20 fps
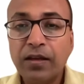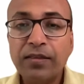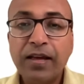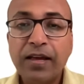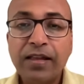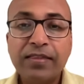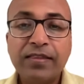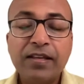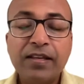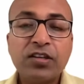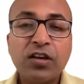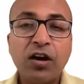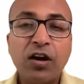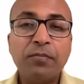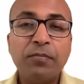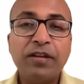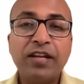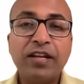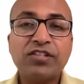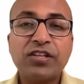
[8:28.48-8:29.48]
Then this
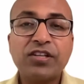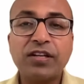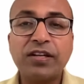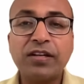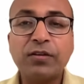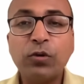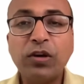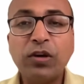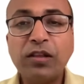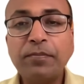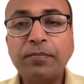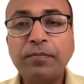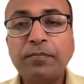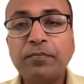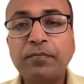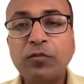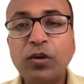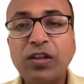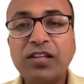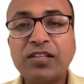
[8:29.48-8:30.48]
combination
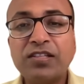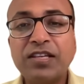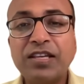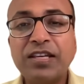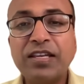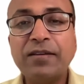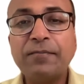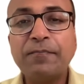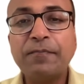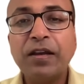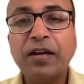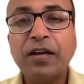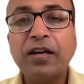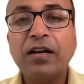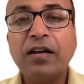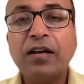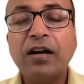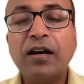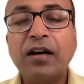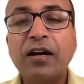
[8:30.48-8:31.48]
will see
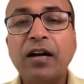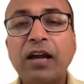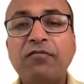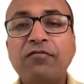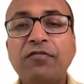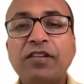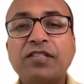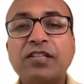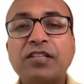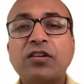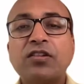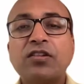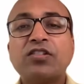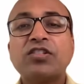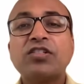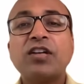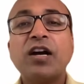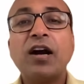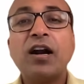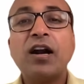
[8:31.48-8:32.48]
emphasis on
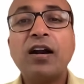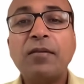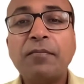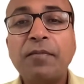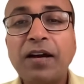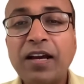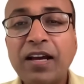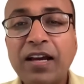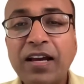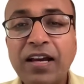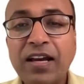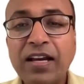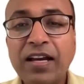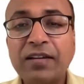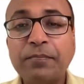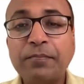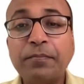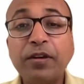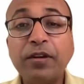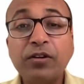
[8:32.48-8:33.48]
charm
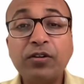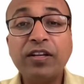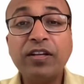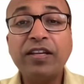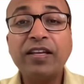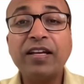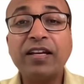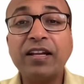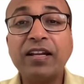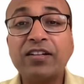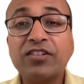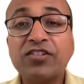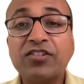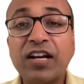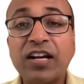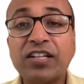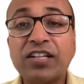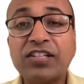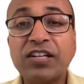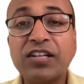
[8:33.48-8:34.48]
and beauty and
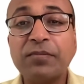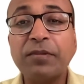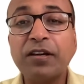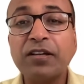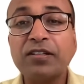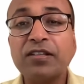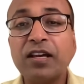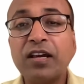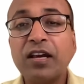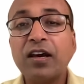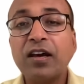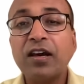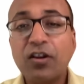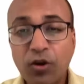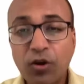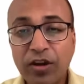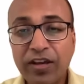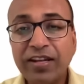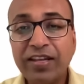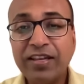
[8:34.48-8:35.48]
attraction, because
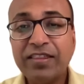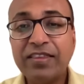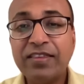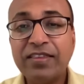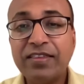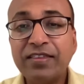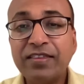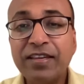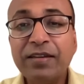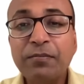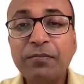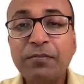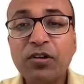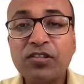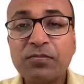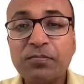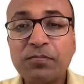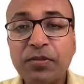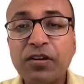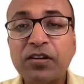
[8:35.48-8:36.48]
Rohini, the
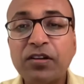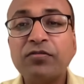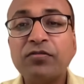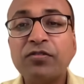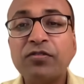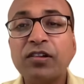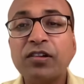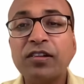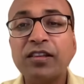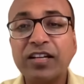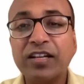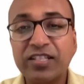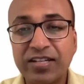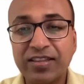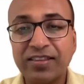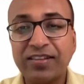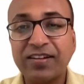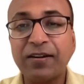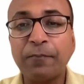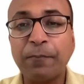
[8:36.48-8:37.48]
most beautiful
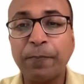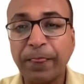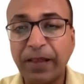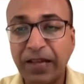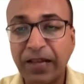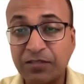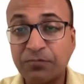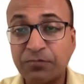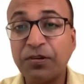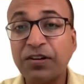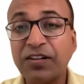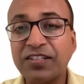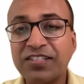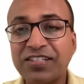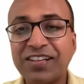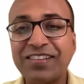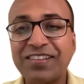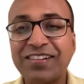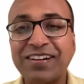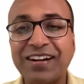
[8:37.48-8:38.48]
nakshatra as per
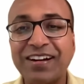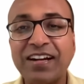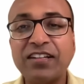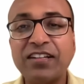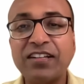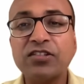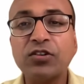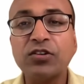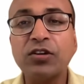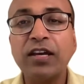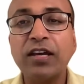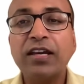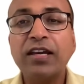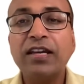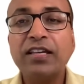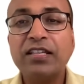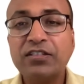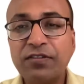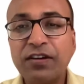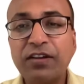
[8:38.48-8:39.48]
Chandra, right? So
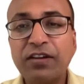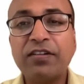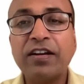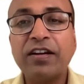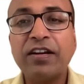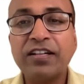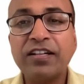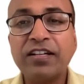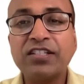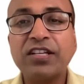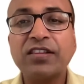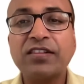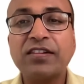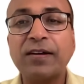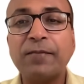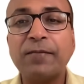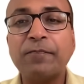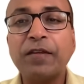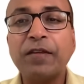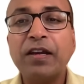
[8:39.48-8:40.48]
his favorite
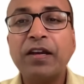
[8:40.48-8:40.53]
nakshatra.